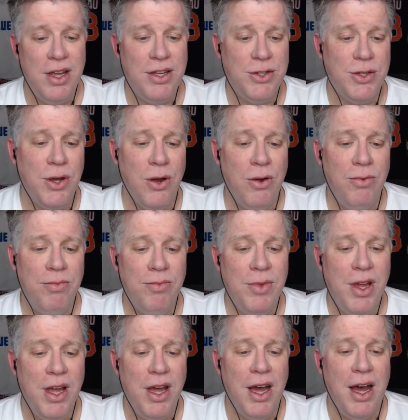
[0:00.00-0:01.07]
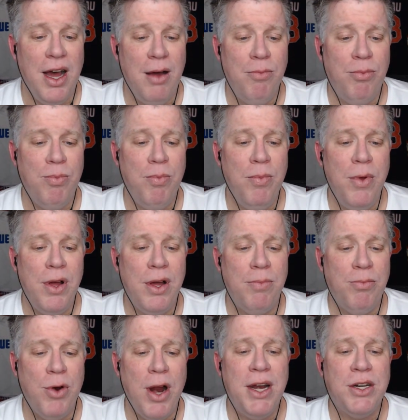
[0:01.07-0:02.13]
So
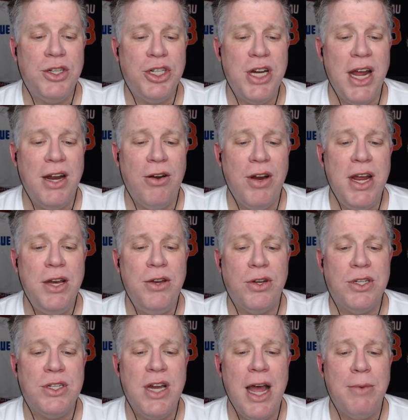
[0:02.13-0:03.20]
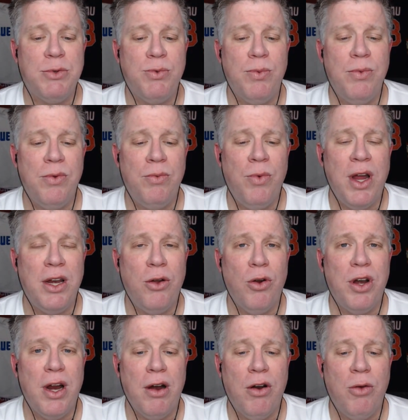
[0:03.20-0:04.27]
Braden Shager, he took snaps when
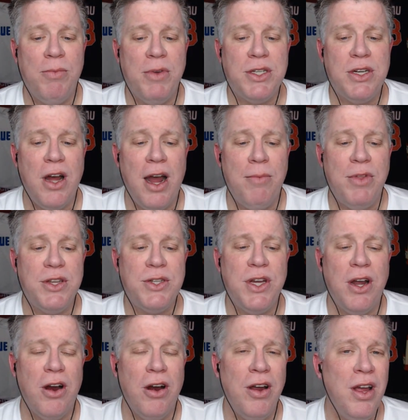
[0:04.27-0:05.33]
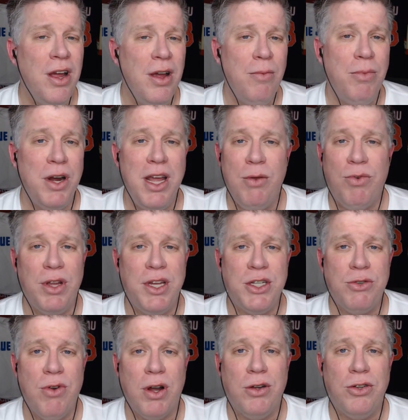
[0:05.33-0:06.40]
Cordero missed time this year, but he really
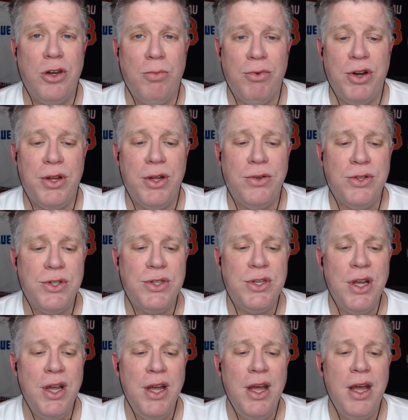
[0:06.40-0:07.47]
struggled to produce.